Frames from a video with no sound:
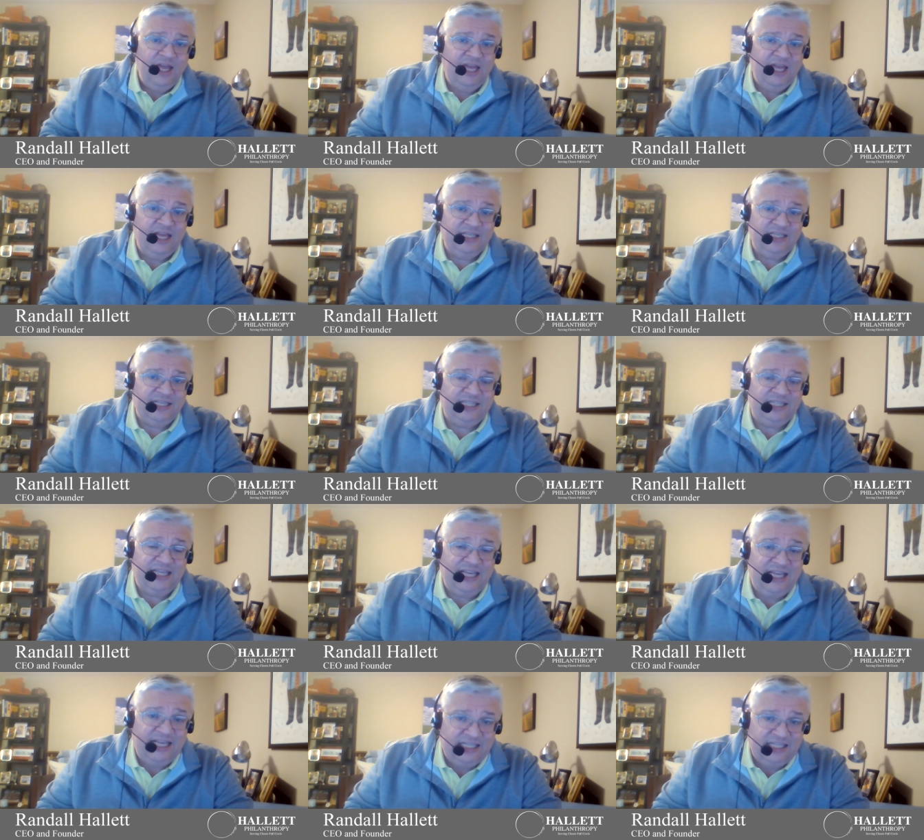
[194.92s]
is it's
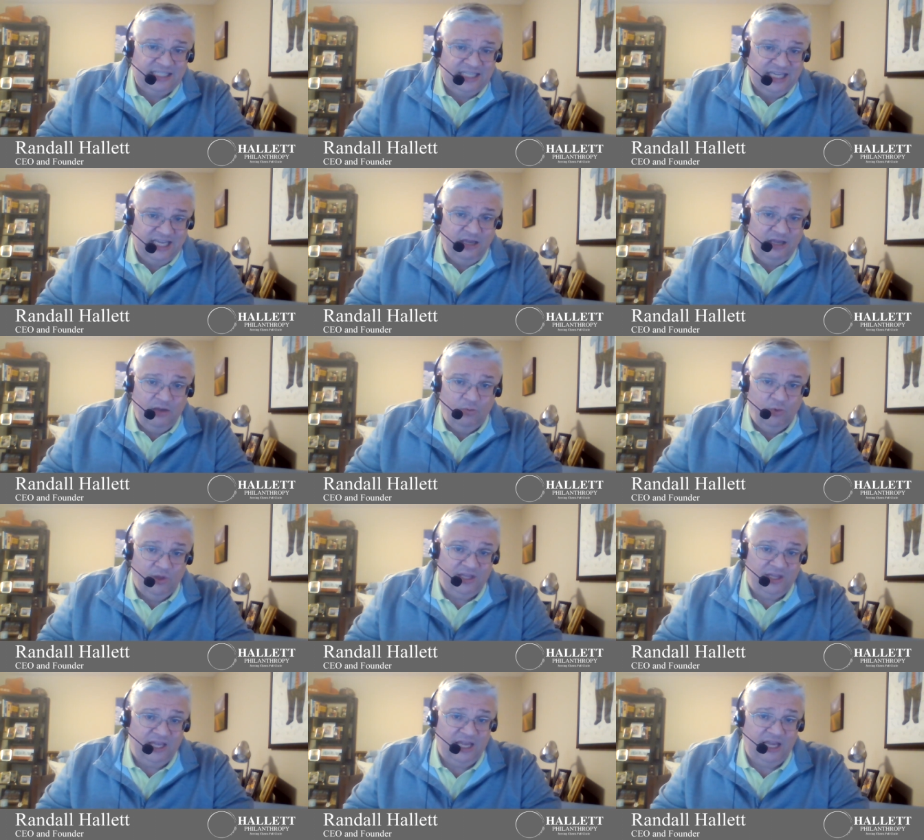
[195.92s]
easy
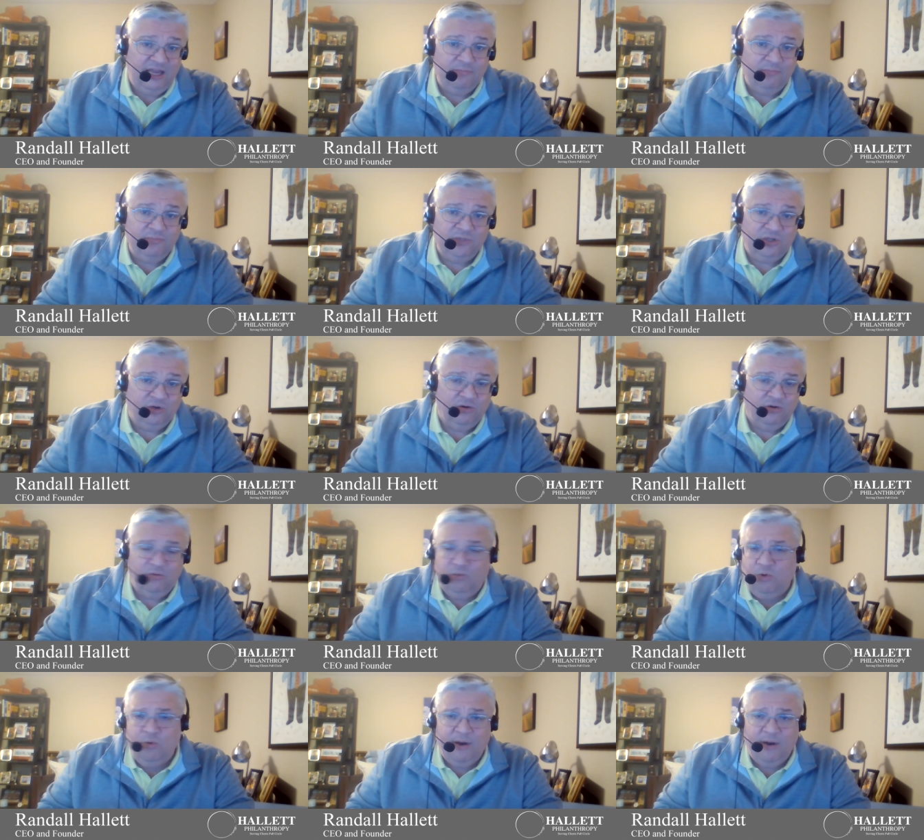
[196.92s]
with Teams or
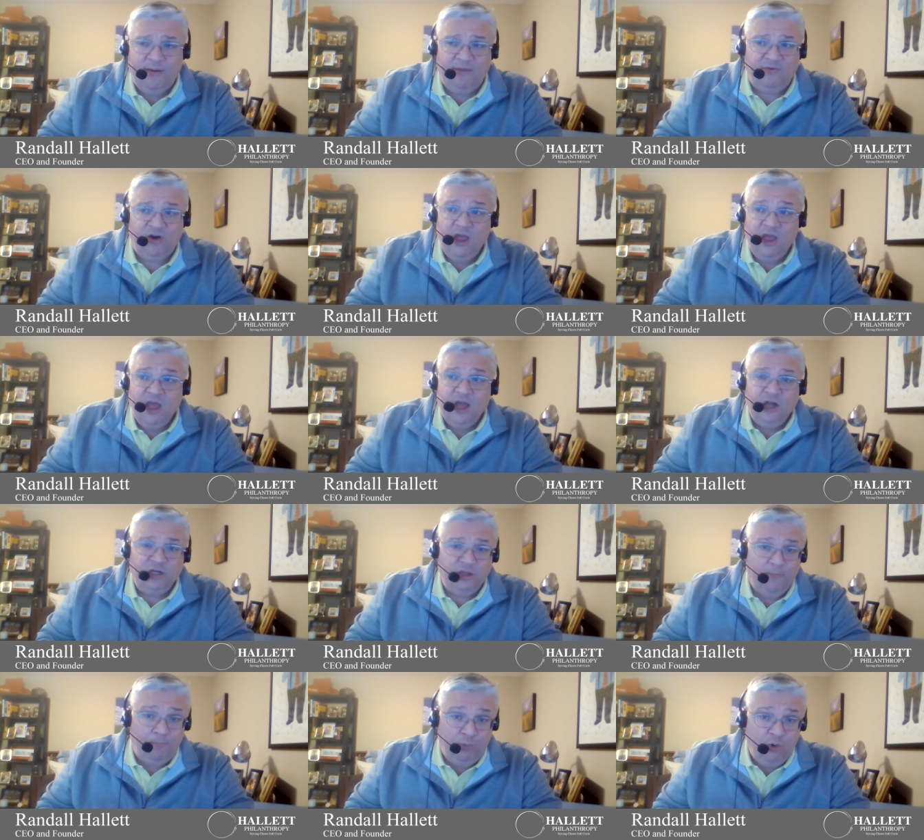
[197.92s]
whoever
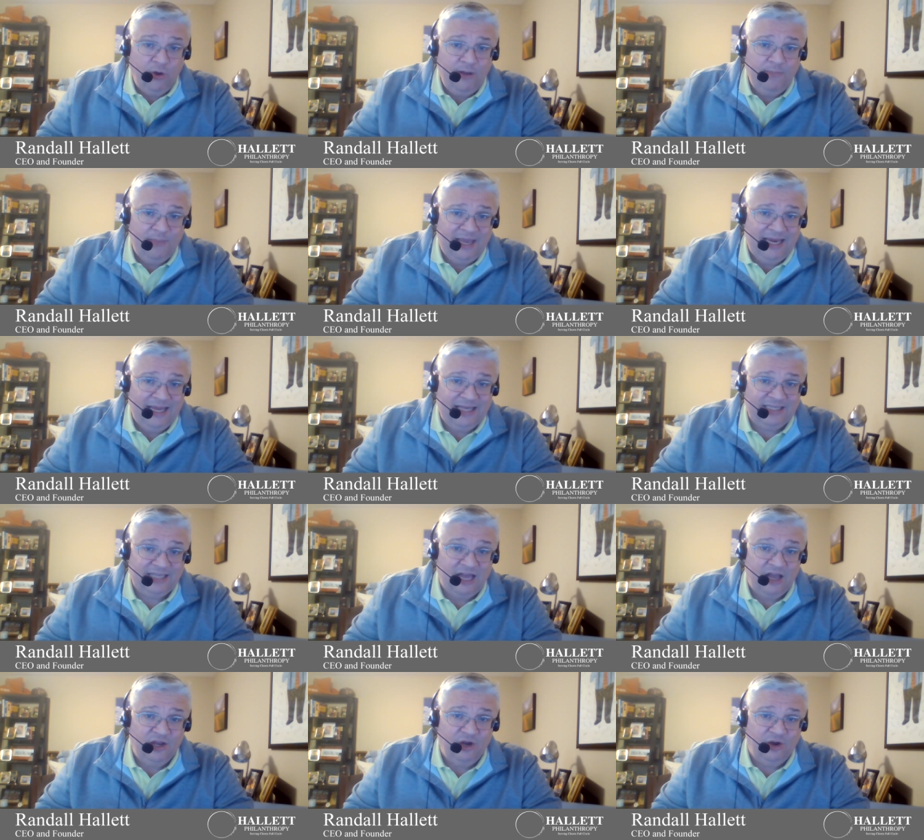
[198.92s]
to put meetings
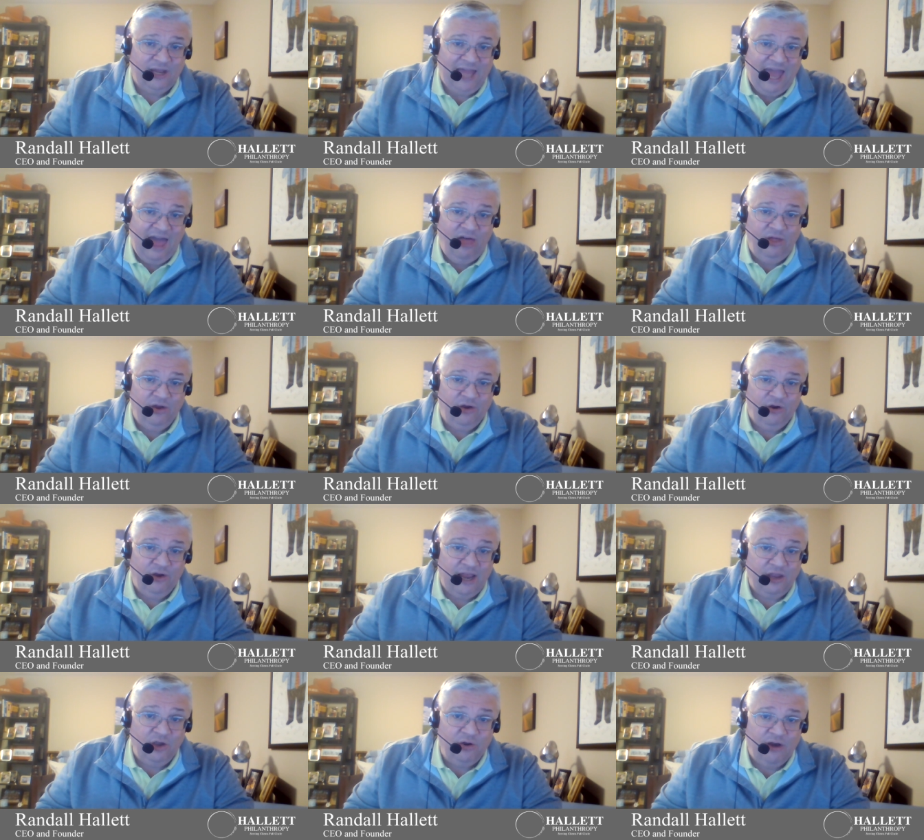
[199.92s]
on your calendar
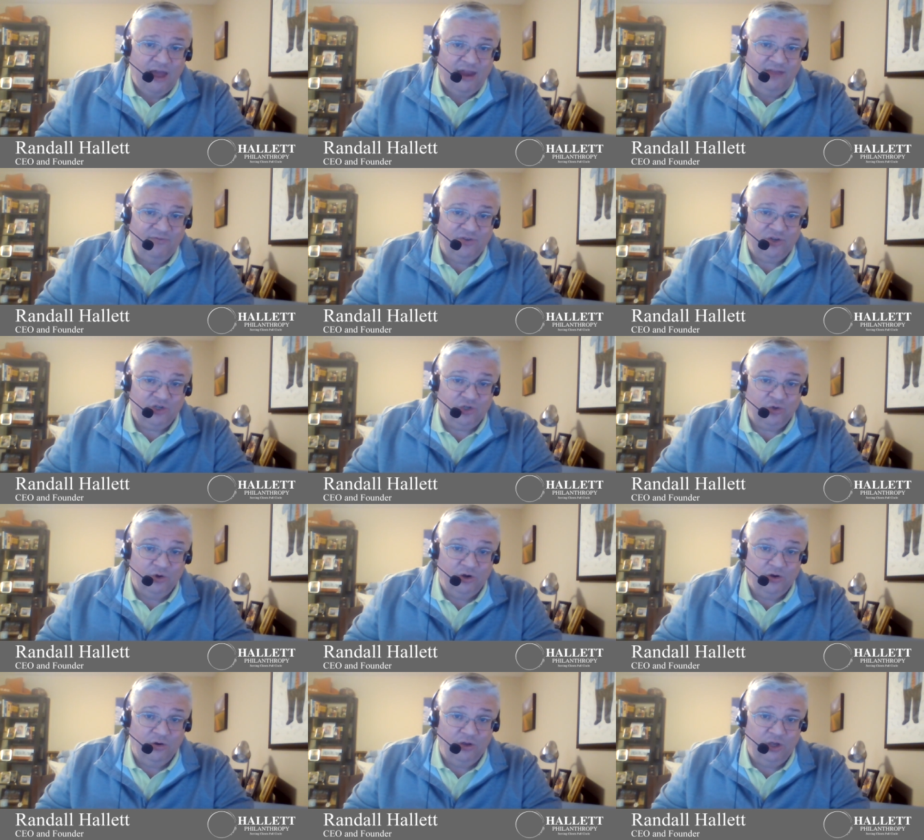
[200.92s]
and you're not even
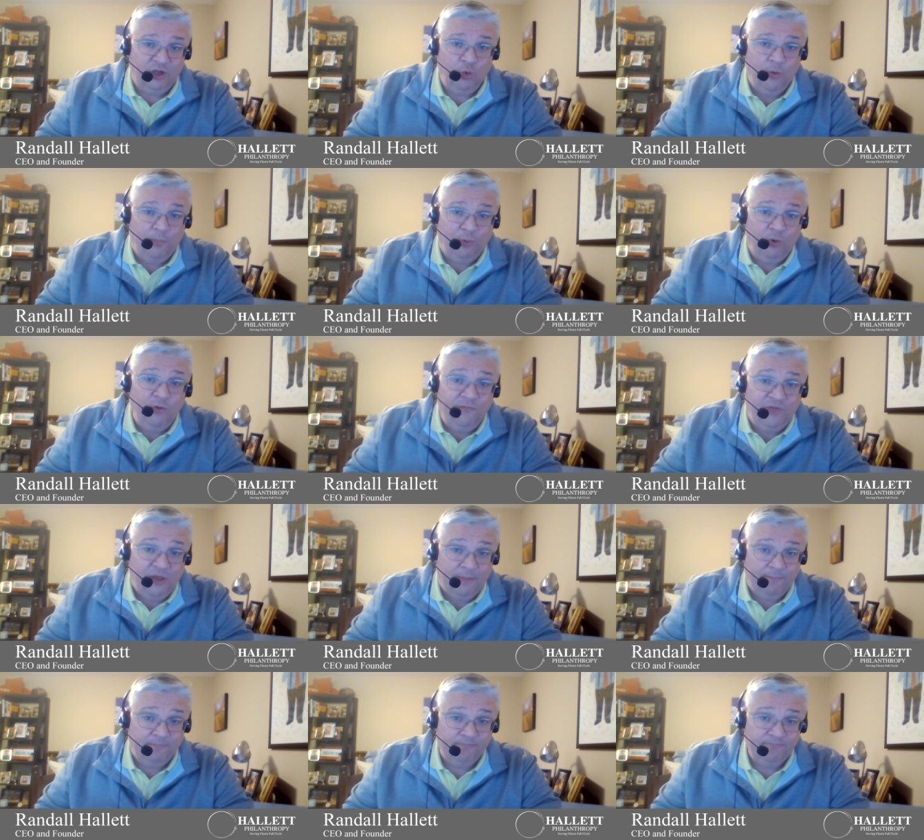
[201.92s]
sure you approve
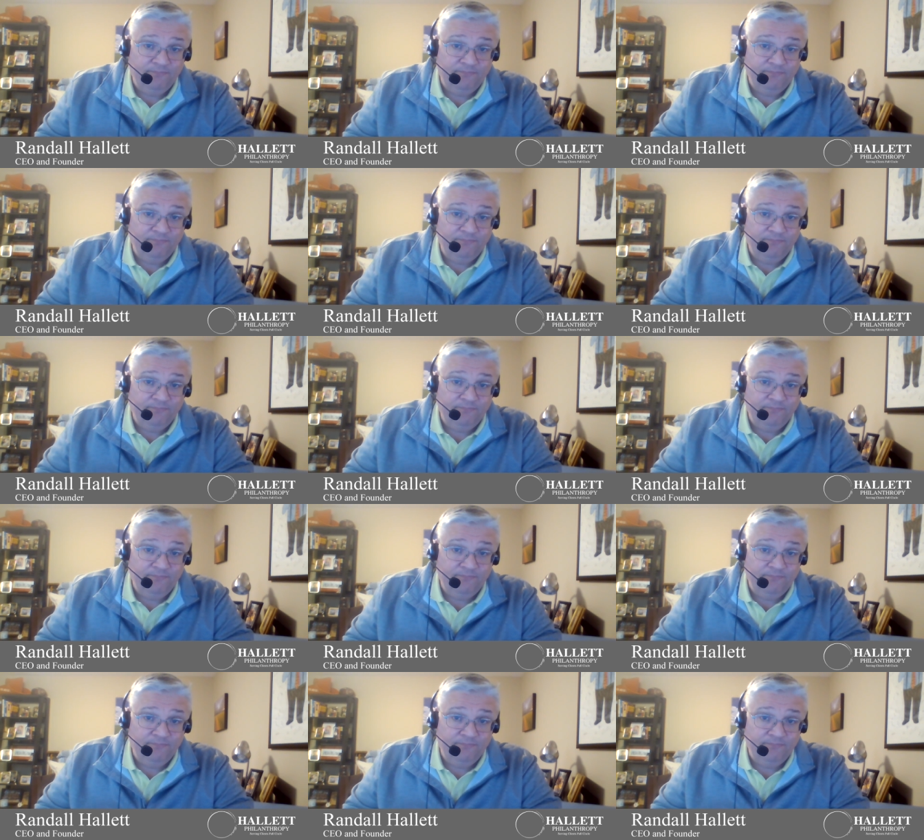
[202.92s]
them,